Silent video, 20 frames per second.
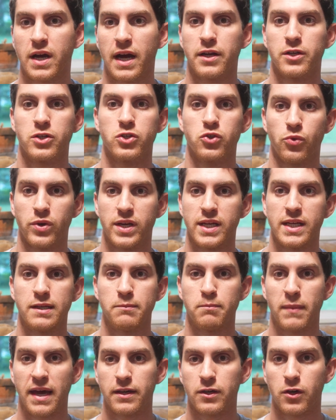kind of green
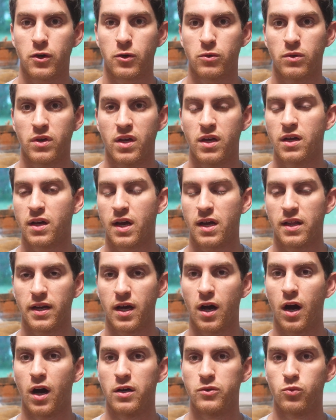mango, kind of
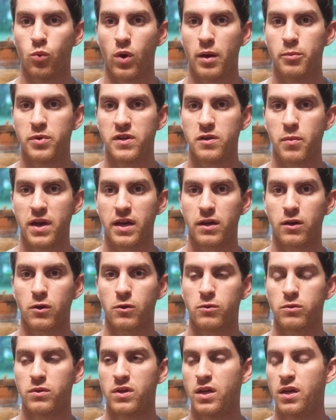like an unripened
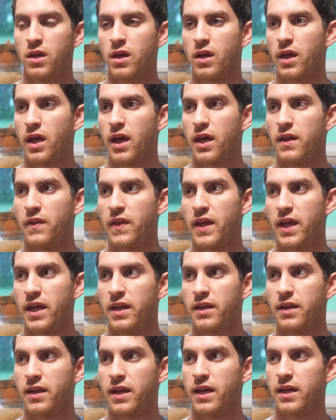mango. And
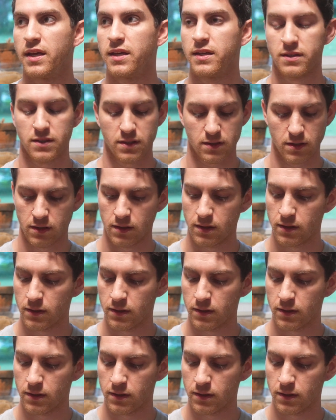then it